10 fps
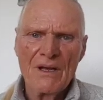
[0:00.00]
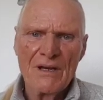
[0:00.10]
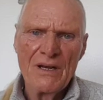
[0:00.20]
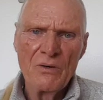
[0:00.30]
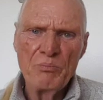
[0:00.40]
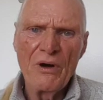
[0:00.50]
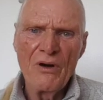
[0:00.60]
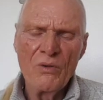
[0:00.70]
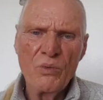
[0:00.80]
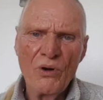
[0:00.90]
Now,
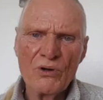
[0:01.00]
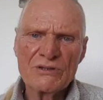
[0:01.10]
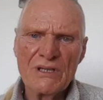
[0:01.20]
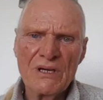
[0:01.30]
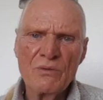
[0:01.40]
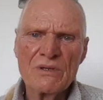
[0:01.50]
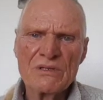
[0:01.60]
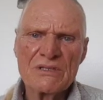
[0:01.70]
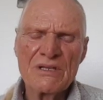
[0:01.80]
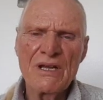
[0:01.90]
bottled water
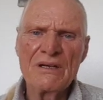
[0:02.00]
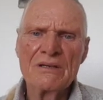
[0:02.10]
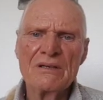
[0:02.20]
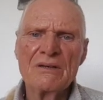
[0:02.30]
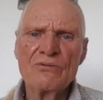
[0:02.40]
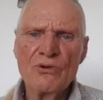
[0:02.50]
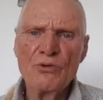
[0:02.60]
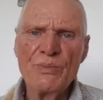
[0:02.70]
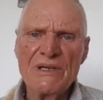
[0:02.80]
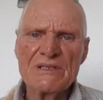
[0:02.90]
was 10
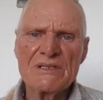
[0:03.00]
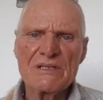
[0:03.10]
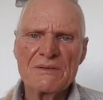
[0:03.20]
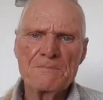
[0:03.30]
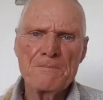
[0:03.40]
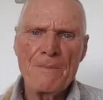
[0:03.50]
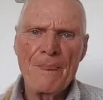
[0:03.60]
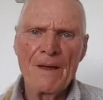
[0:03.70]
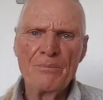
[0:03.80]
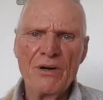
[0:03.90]
rupees
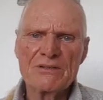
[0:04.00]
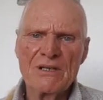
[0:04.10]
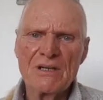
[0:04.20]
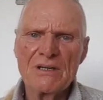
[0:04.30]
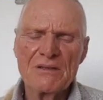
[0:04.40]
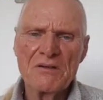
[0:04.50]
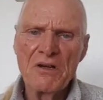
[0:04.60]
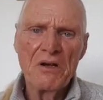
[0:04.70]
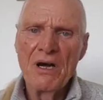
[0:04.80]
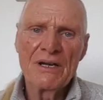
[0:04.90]
a bottle.
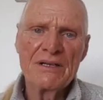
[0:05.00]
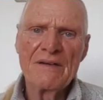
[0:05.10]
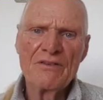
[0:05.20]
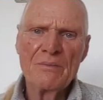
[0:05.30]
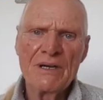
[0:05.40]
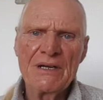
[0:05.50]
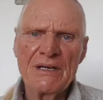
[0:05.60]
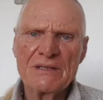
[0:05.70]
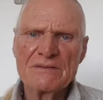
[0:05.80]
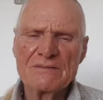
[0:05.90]
I didn't have no money.
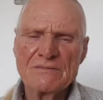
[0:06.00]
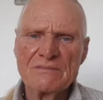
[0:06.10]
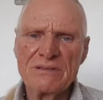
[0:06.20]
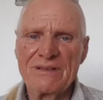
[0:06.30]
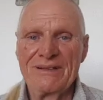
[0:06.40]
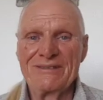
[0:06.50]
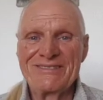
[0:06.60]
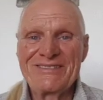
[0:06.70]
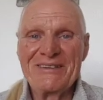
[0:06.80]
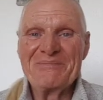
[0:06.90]
As
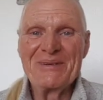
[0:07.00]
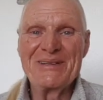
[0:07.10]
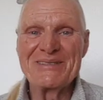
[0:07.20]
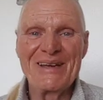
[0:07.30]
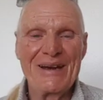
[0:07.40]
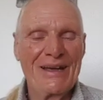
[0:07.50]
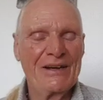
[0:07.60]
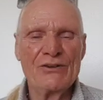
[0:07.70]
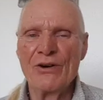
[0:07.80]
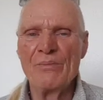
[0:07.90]
simple as that. I
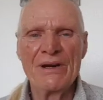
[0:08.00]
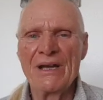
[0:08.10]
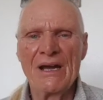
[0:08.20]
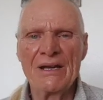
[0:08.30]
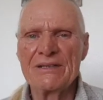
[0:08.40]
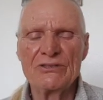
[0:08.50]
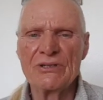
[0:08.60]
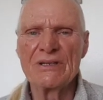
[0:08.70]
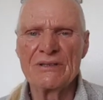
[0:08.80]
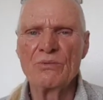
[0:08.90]
had no money. I had to
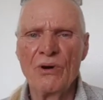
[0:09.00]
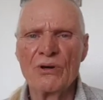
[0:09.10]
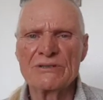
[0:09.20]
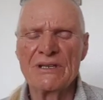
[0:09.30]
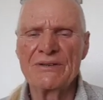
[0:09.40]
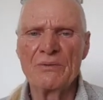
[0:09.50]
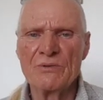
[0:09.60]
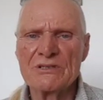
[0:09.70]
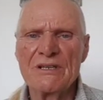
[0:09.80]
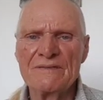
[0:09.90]
drink the water that
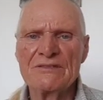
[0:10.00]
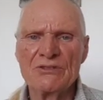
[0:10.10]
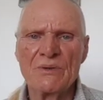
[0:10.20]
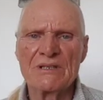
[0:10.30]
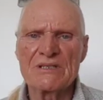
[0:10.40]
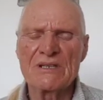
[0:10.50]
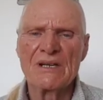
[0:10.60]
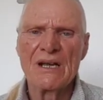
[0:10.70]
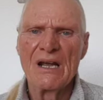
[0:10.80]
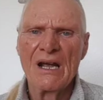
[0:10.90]
was given to us.
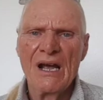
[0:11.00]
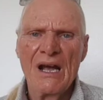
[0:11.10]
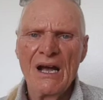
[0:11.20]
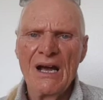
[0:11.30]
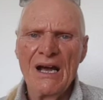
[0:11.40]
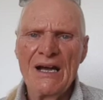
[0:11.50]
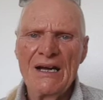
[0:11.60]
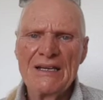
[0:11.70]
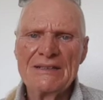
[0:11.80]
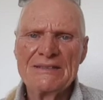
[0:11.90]

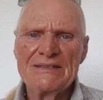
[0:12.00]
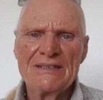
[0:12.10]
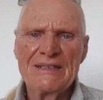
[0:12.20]
And